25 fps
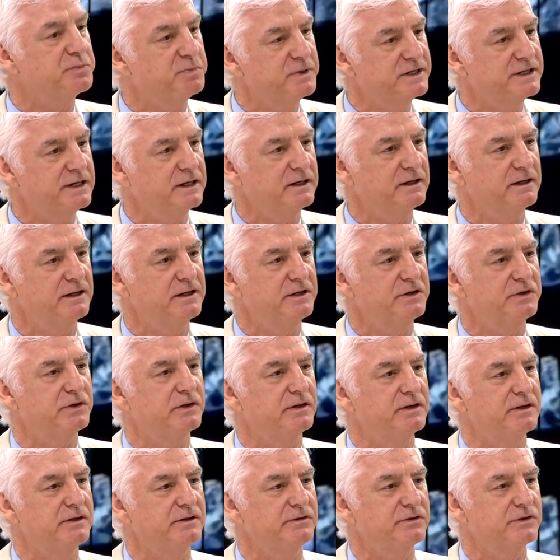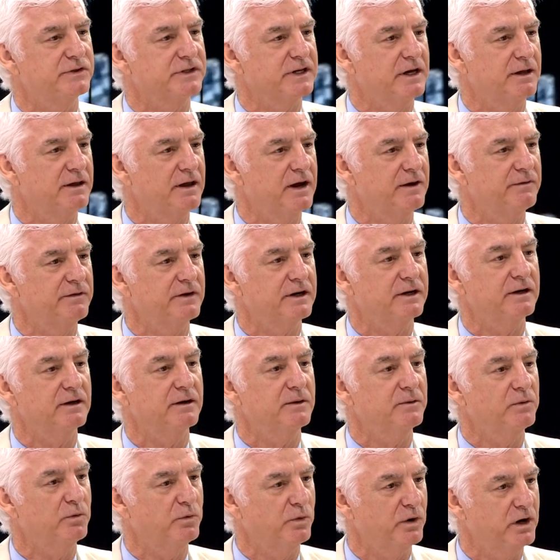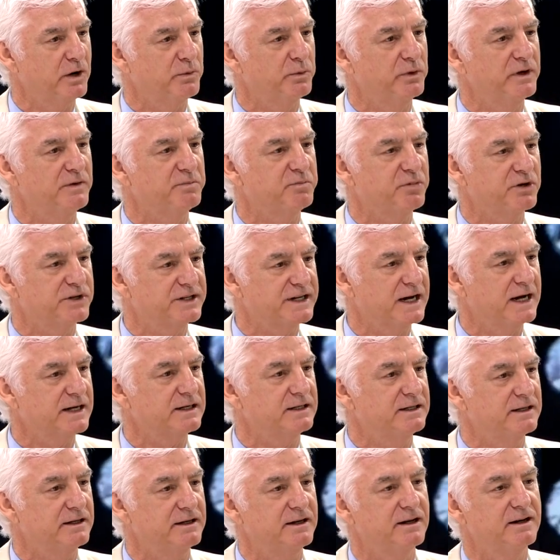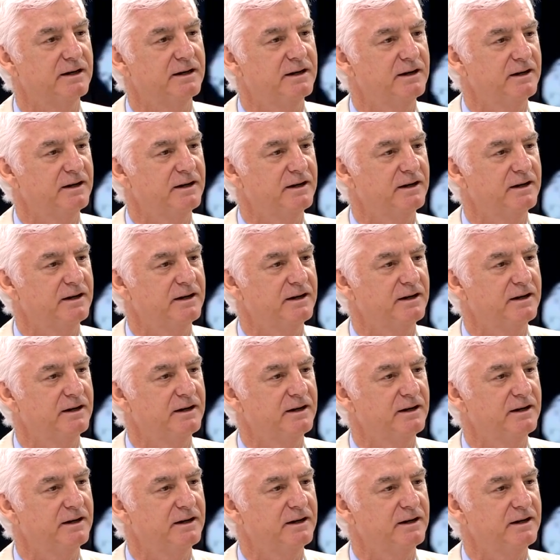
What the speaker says: particularly in South Africa, where we protected